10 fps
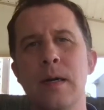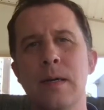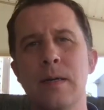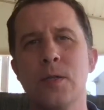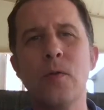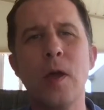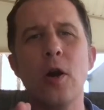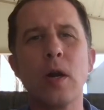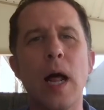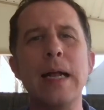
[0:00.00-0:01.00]
So there
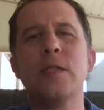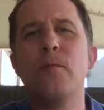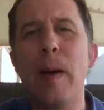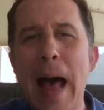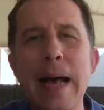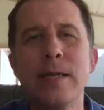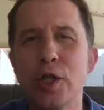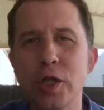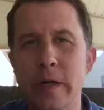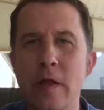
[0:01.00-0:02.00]
are lots of
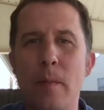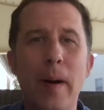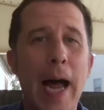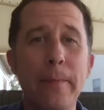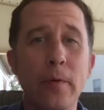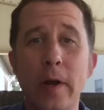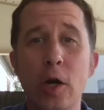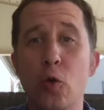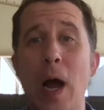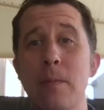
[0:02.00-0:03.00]
passages in the Bible that are
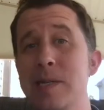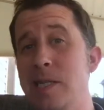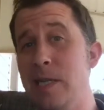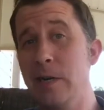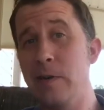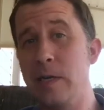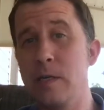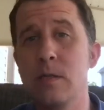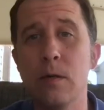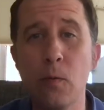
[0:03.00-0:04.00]
quite
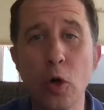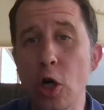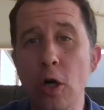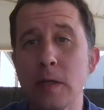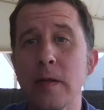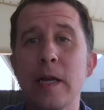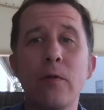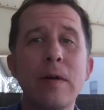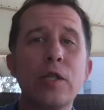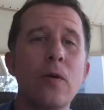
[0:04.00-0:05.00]
mysterious. Words in the
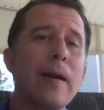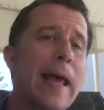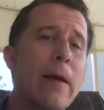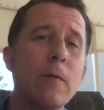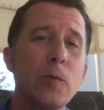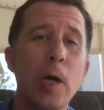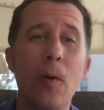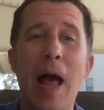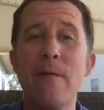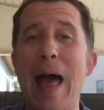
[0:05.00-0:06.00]
original language we
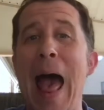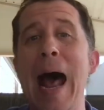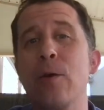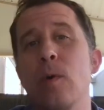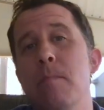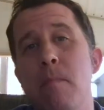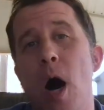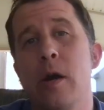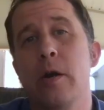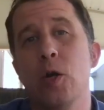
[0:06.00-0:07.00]
don't have adequate
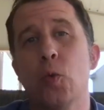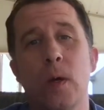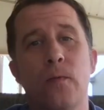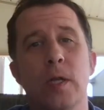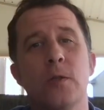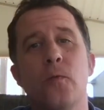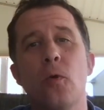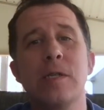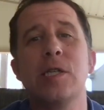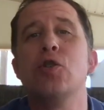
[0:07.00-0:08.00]
modern equivalents
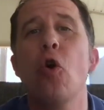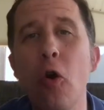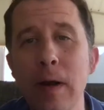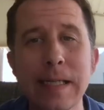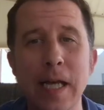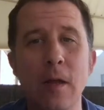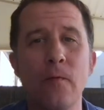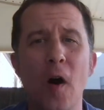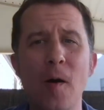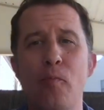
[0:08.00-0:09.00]
for. Stories that
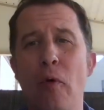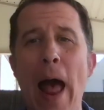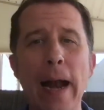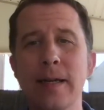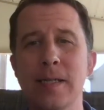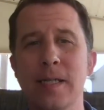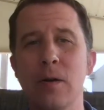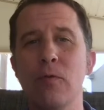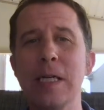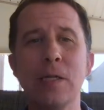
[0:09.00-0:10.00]
involve practices
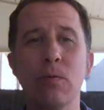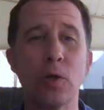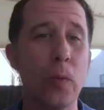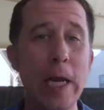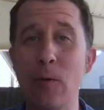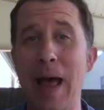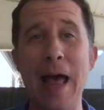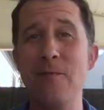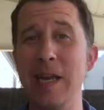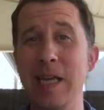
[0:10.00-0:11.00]
and rituals we don't
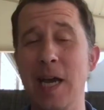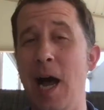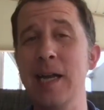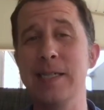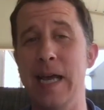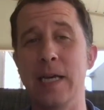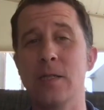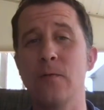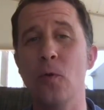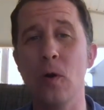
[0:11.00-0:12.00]
have any
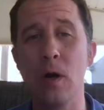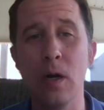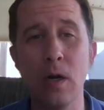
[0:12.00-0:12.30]
context for.